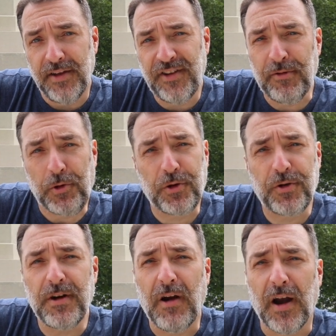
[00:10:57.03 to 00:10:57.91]
General
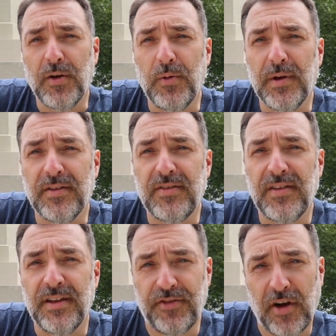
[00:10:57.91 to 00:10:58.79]
Crerar, who
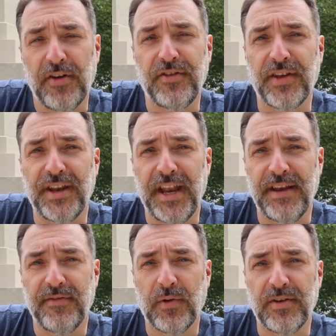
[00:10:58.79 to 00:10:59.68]
was in charge of the
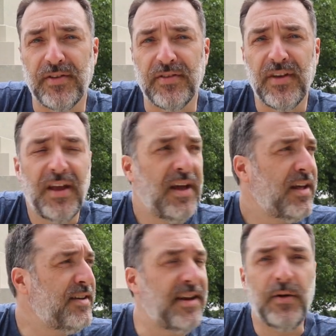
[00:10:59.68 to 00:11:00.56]
Canadian forces,
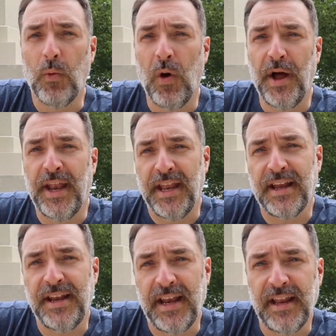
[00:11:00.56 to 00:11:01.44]
didn't want any
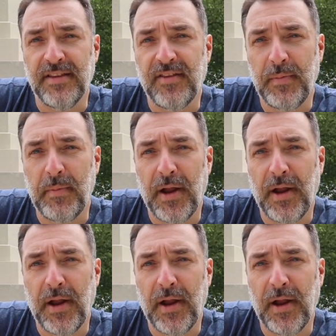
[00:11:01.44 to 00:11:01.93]
Canadians to be